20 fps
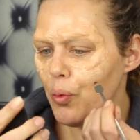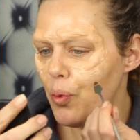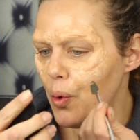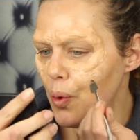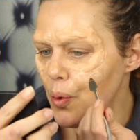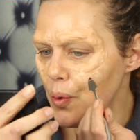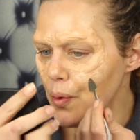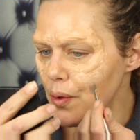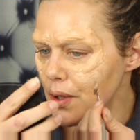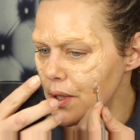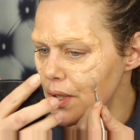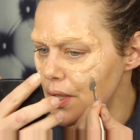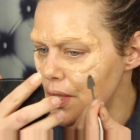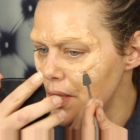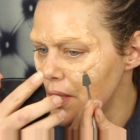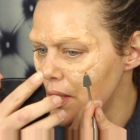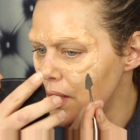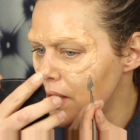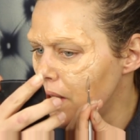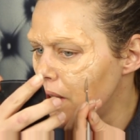
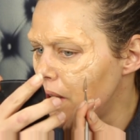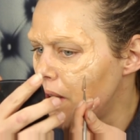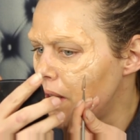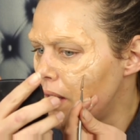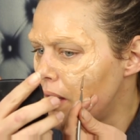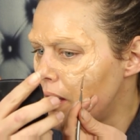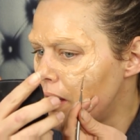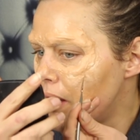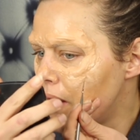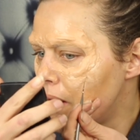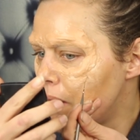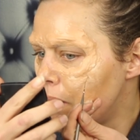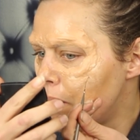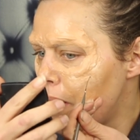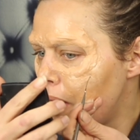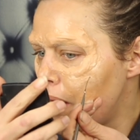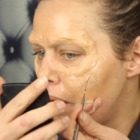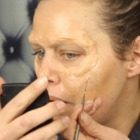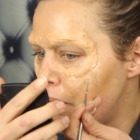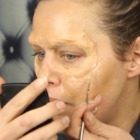wounds
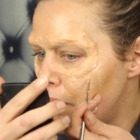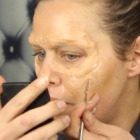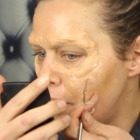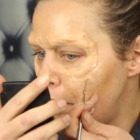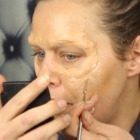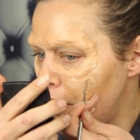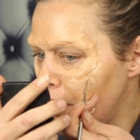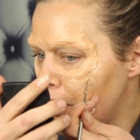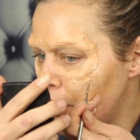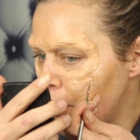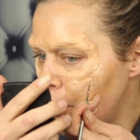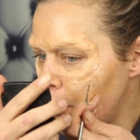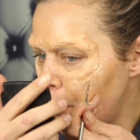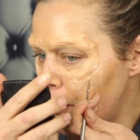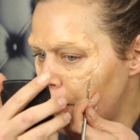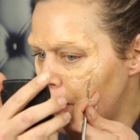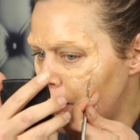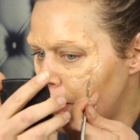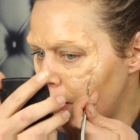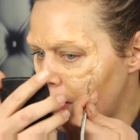by ripping
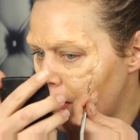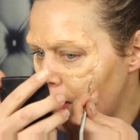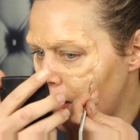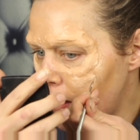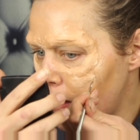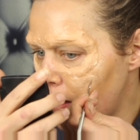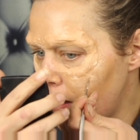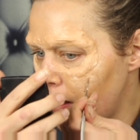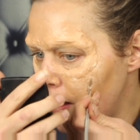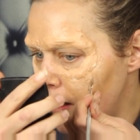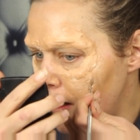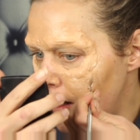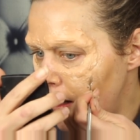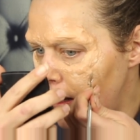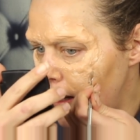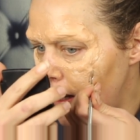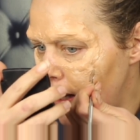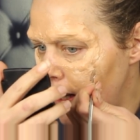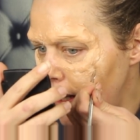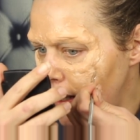open the
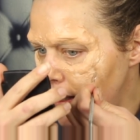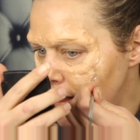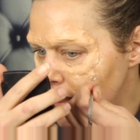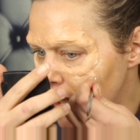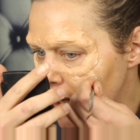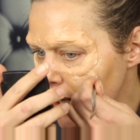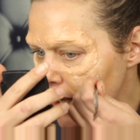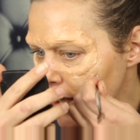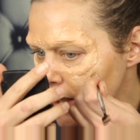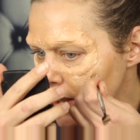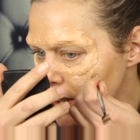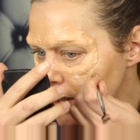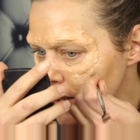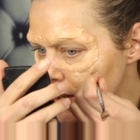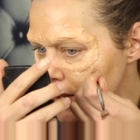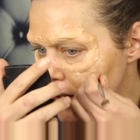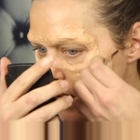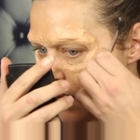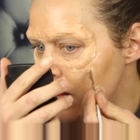latex.